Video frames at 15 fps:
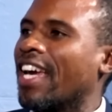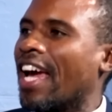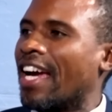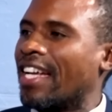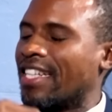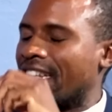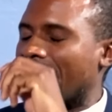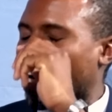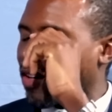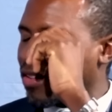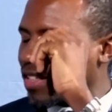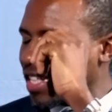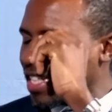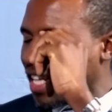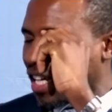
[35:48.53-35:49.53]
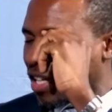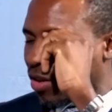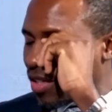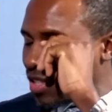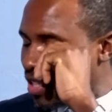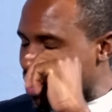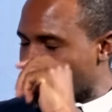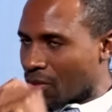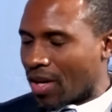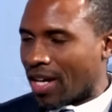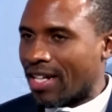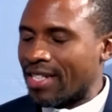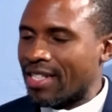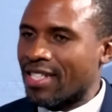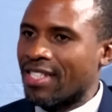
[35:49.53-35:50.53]
And now the diagnosis
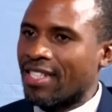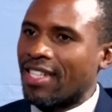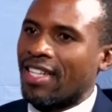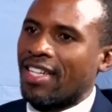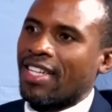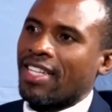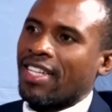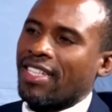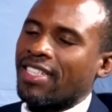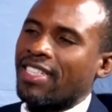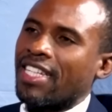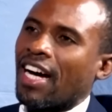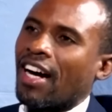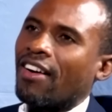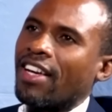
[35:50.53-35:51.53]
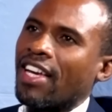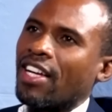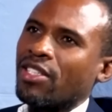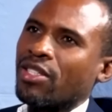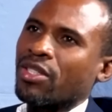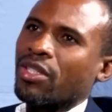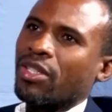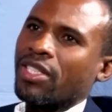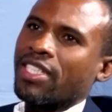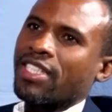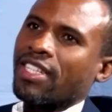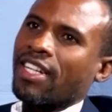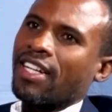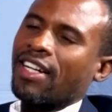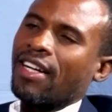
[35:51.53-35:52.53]
was she now has
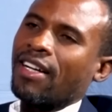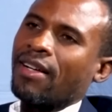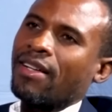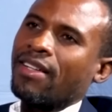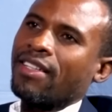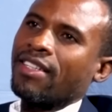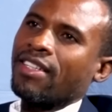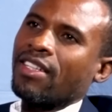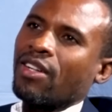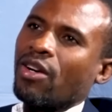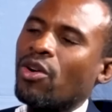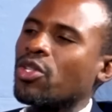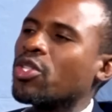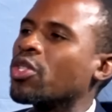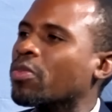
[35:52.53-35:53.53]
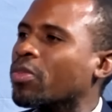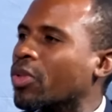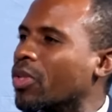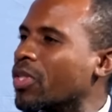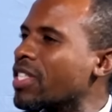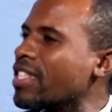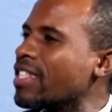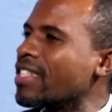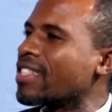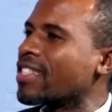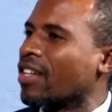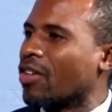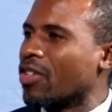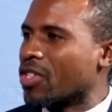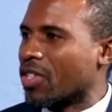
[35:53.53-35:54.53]
got
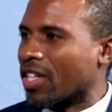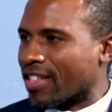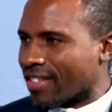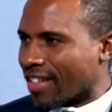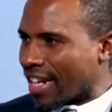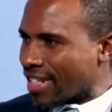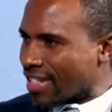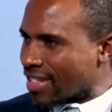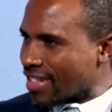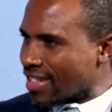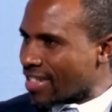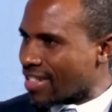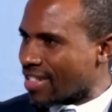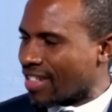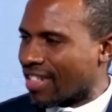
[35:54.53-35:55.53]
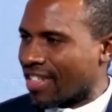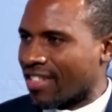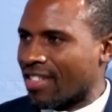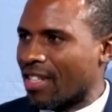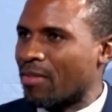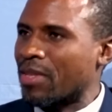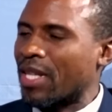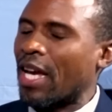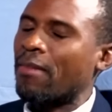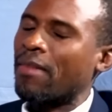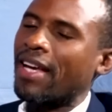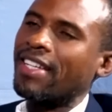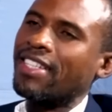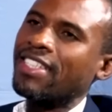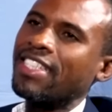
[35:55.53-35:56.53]
osteoporosis, osteoarthritis at the same time,
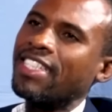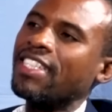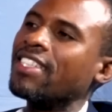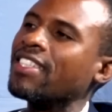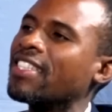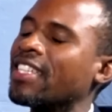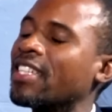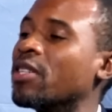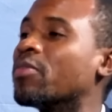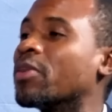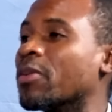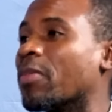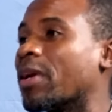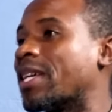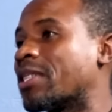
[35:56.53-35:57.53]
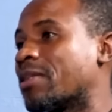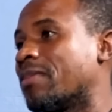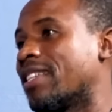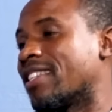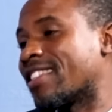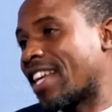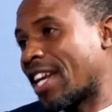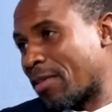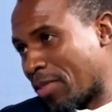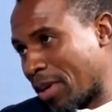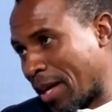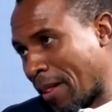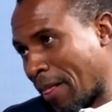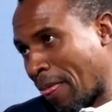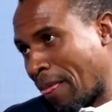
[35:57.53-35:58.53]
and she needs hip replacement
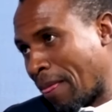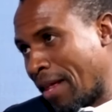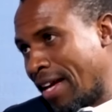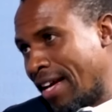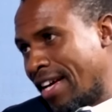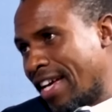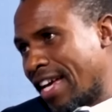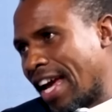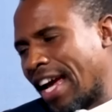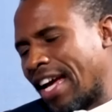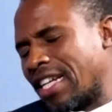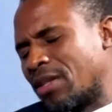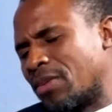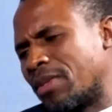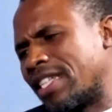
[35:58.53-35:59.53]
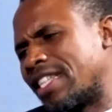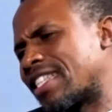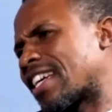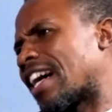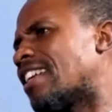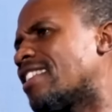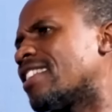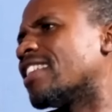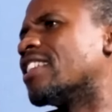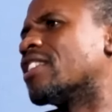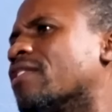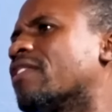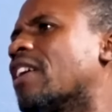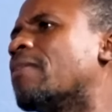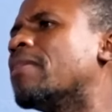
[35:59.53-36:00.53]
therapy. And we're discussing
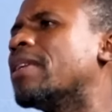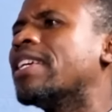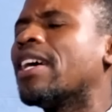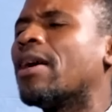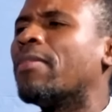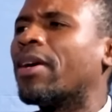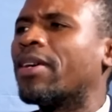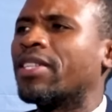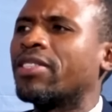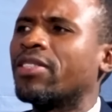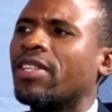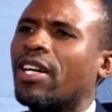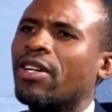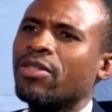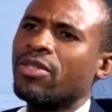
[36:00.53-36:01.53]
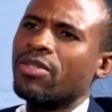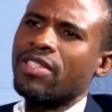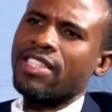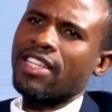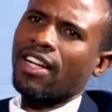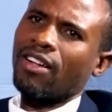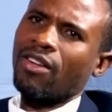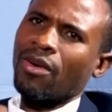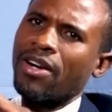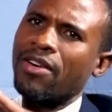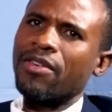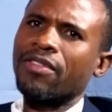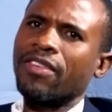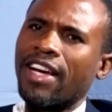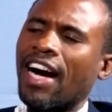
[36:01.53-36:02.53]
family about how to sell one
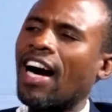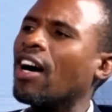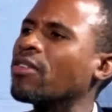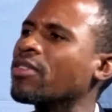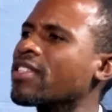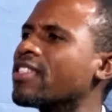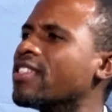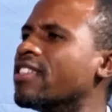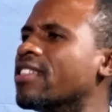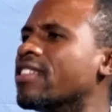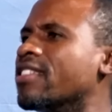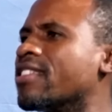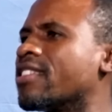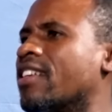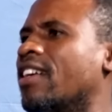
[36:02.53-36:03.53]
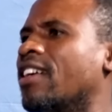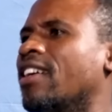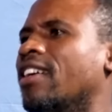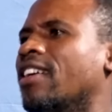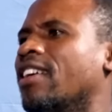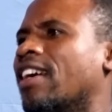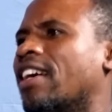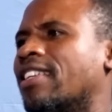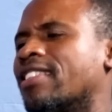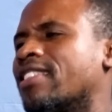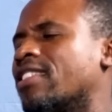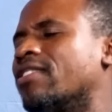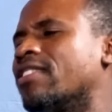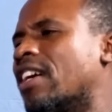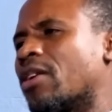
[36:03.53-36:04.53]
of her houses, and
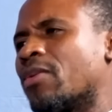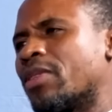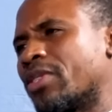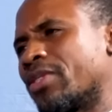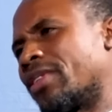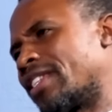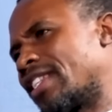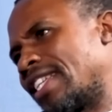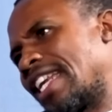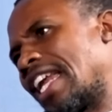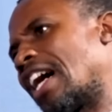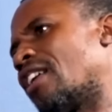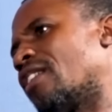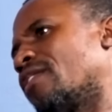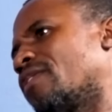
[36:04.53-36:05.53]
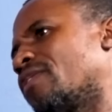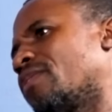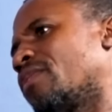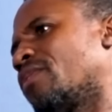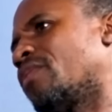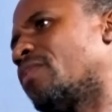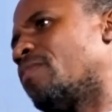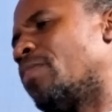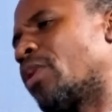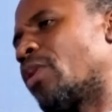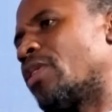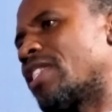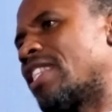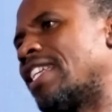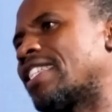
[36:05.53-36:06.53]
still that was not enough,
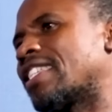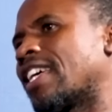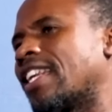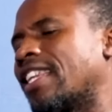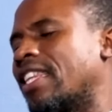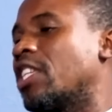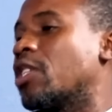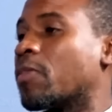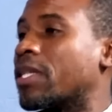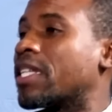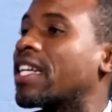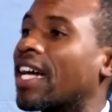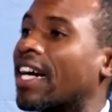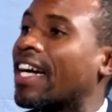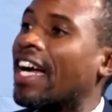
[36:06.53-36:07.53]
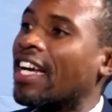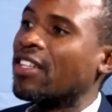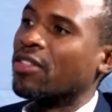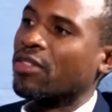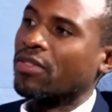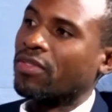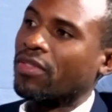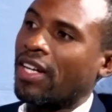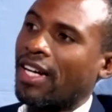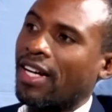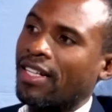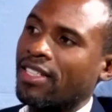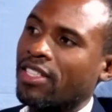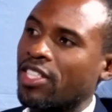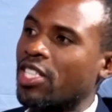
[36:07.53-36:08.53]
because they said this particular kind of
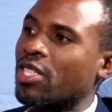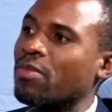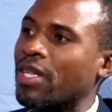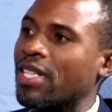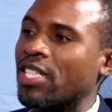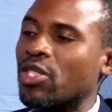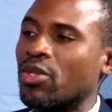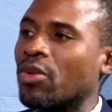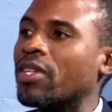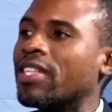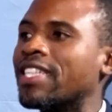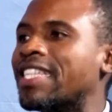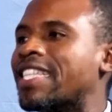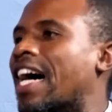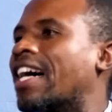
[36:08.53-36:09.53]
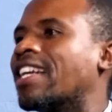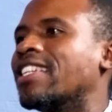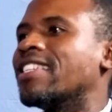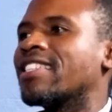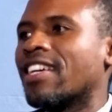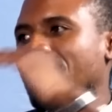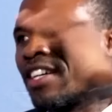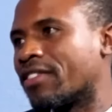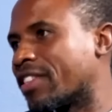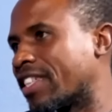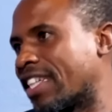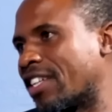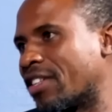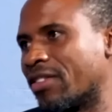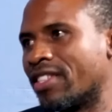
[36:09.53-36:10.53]
treatment is only done in South
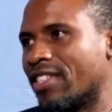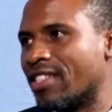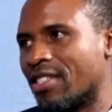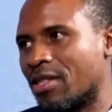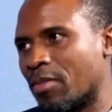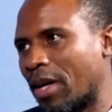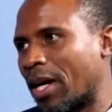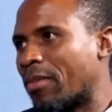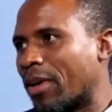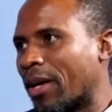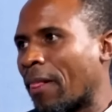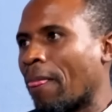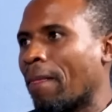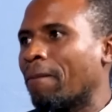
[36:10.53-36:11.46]
Africa, not in Zimbabwe.